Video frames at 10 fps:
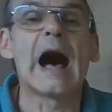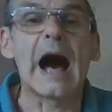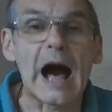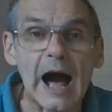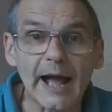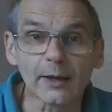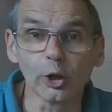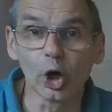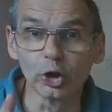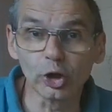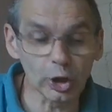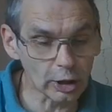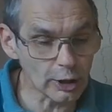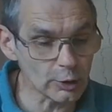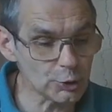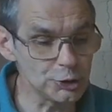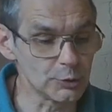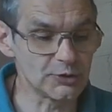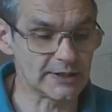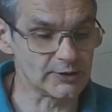I'll unload you,
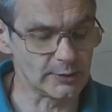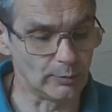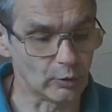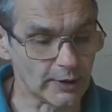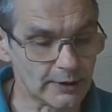says the boy.